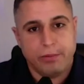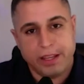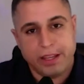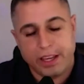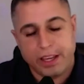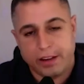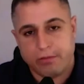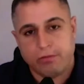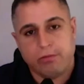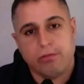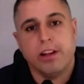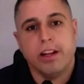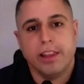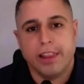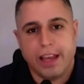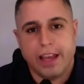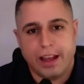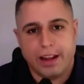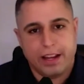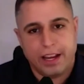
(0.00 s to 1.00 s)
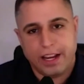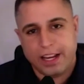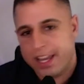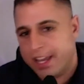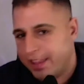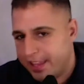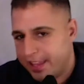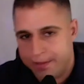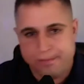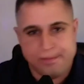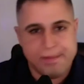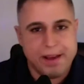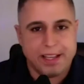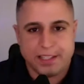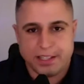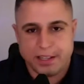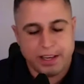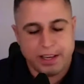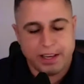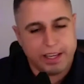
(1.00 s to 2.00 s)
We can get rid of that, again, that
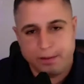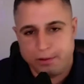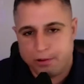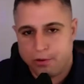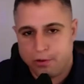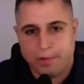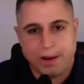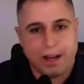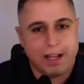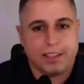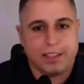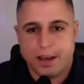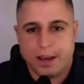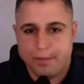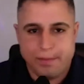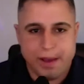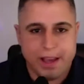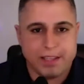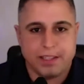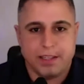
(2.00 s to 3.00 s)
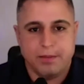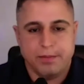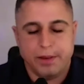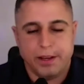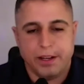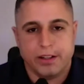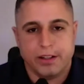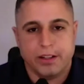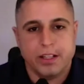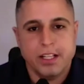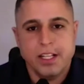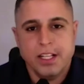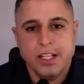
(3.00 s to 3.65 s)
messy, I keep going back to that messy middle